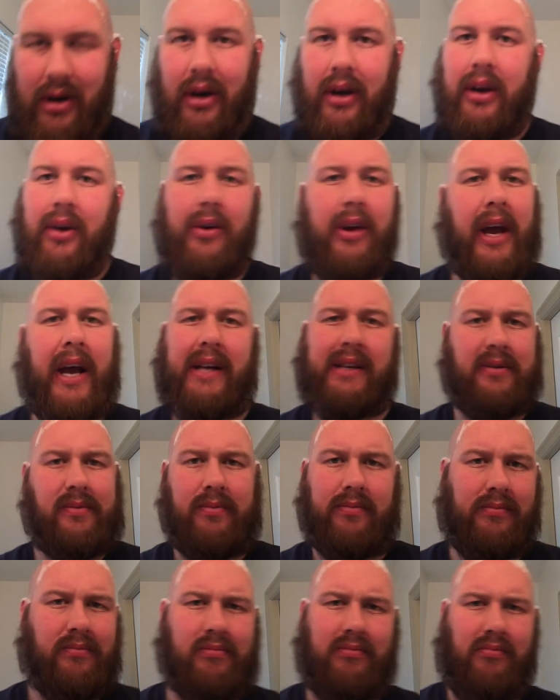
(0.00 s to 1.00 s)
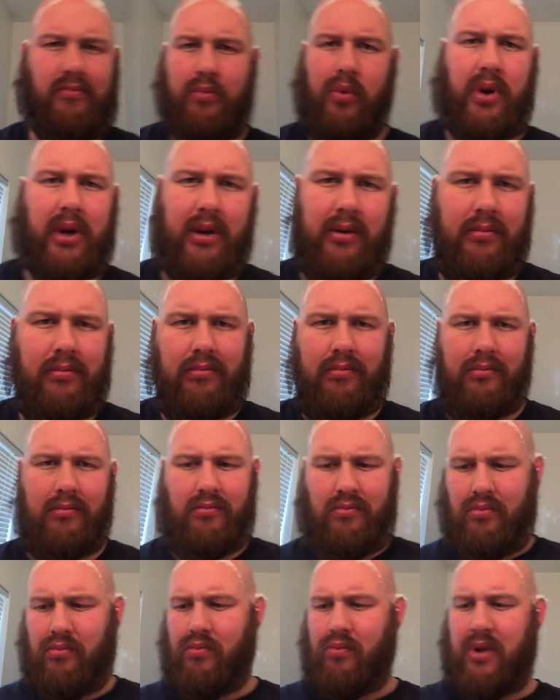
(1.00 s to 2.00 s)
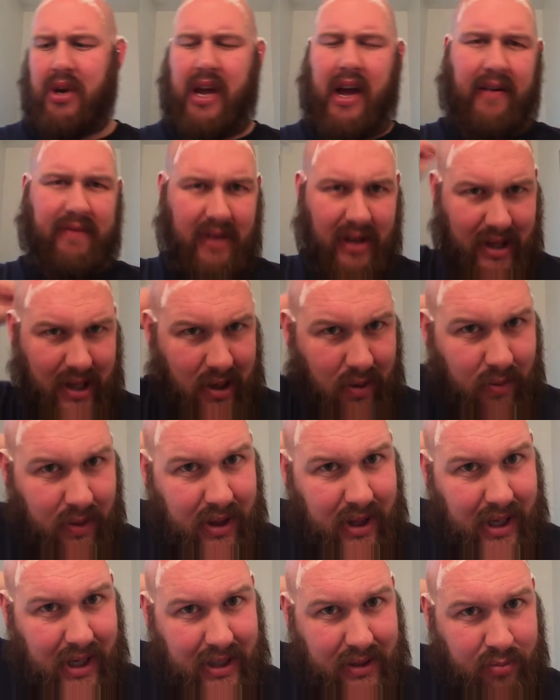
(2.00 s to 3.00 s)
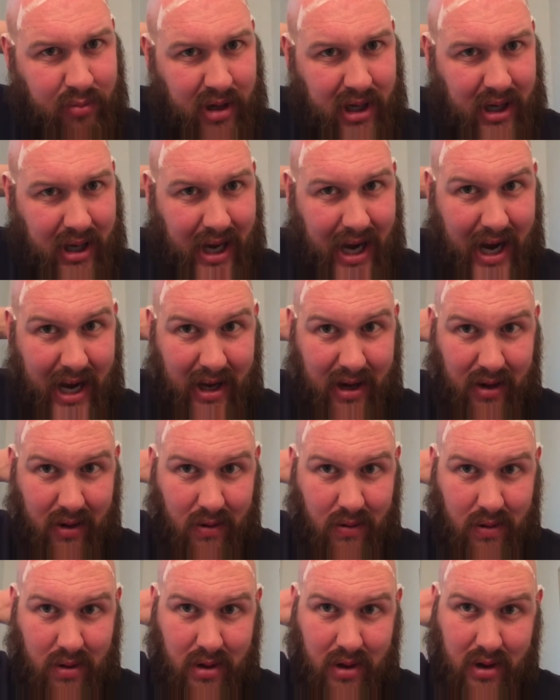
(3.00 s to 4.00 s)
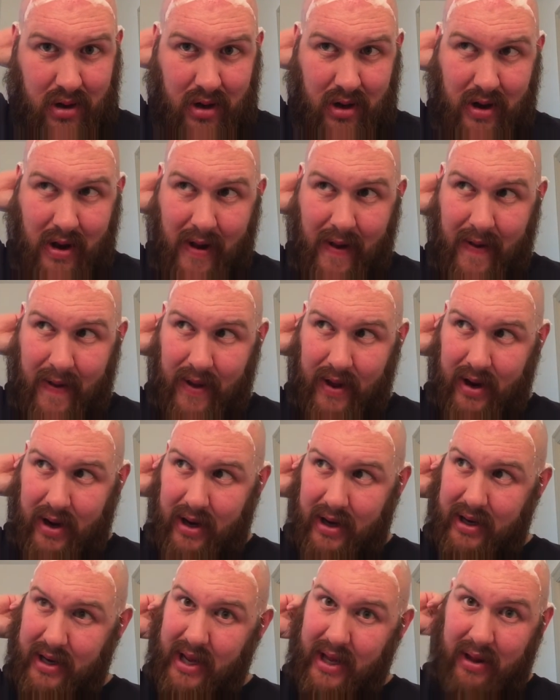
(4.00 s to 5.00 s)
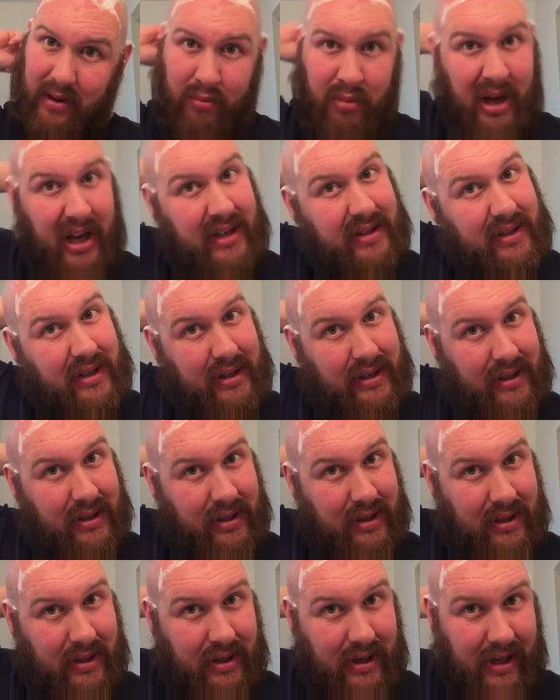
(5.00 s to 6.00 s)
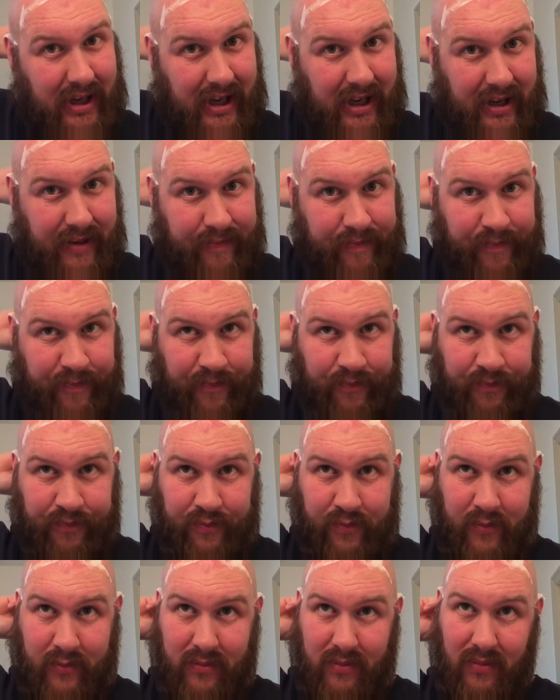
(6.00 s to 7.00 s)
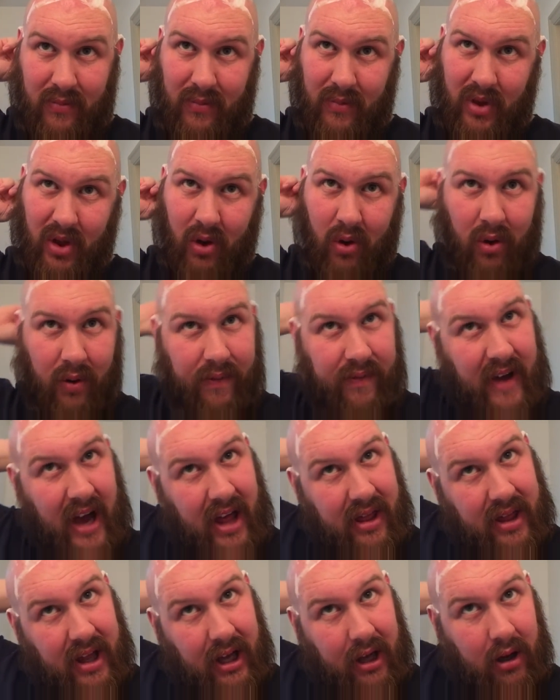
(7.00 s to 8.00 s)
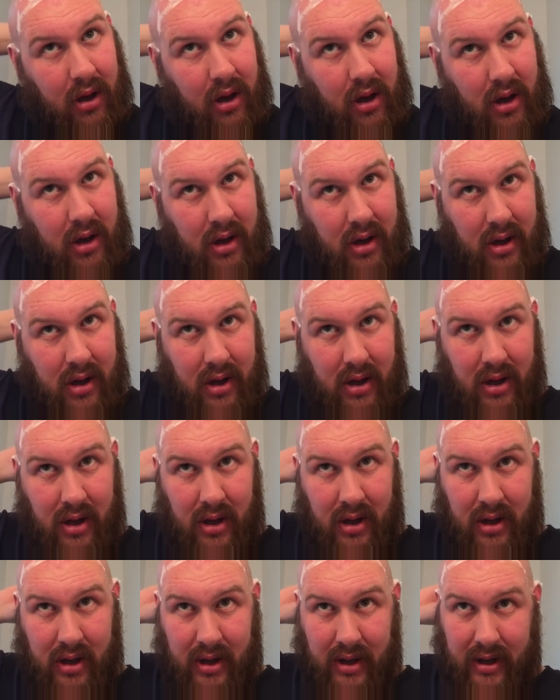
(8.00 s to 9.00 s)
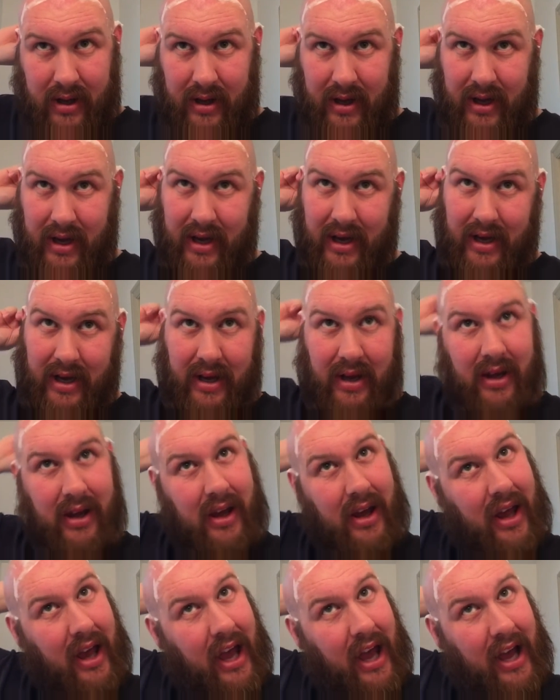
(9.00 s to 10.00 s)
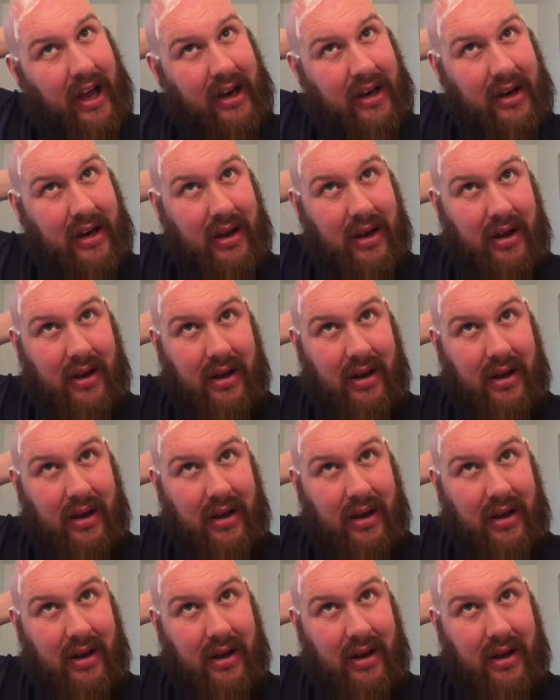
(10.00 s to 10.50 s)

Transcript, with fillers: none of you guys would would have to deal with this, but I do on a daily basis. Um, the whole fat thing, uh, and